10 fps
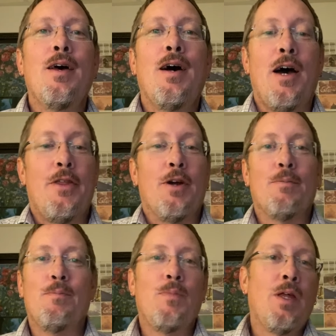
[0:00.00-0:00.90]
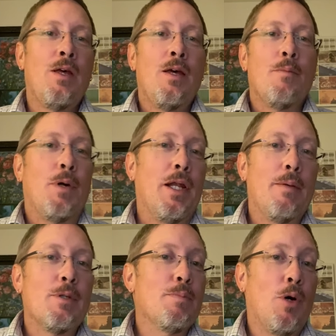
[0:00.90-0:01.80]
Hi there. My name
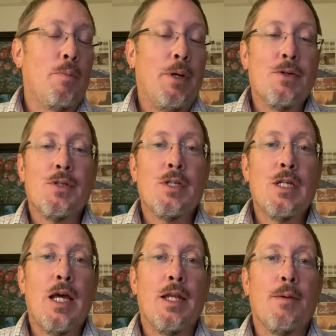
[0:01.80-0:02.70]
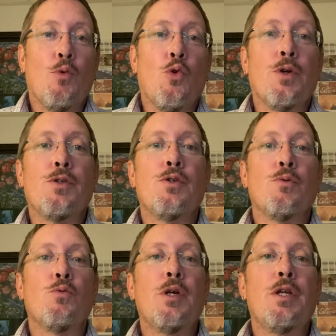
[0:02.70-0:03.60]
is Paul Pearson, and I'm going to
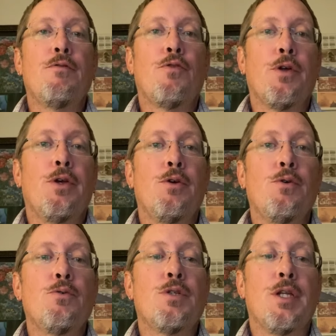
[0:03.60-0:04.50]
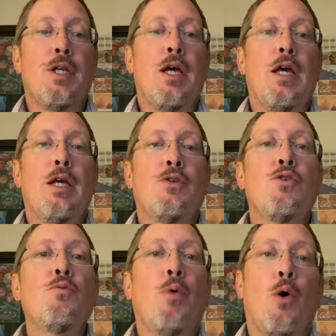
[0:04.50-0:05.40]
read for you today
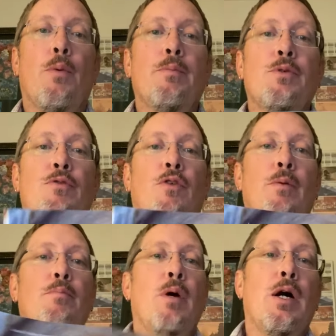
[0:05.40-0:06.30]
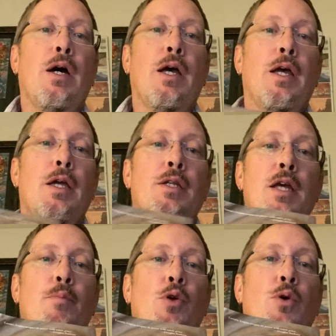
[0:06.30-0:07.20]
two poems from my
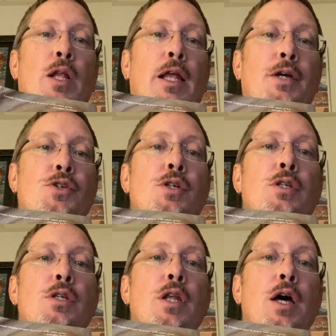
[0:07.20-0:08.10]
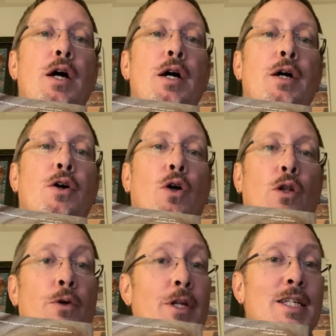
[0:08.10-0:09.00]
debut collection called
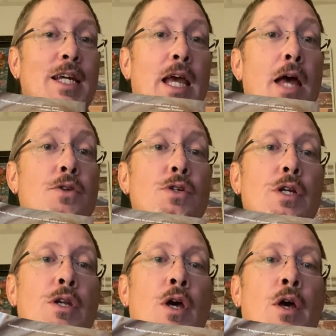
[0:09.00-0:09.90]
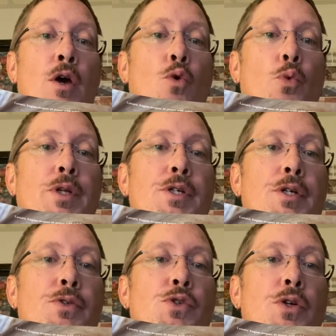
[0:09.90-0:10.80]
Lunatic Engine, which
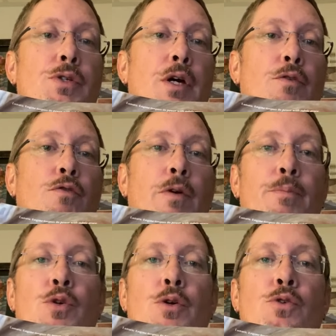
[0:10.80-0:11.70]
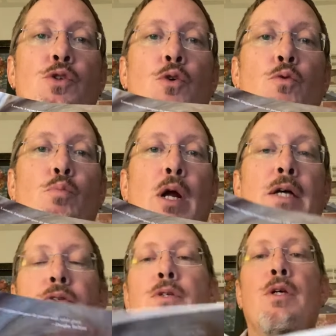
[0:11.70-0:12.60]
is just out from Turnstone Press.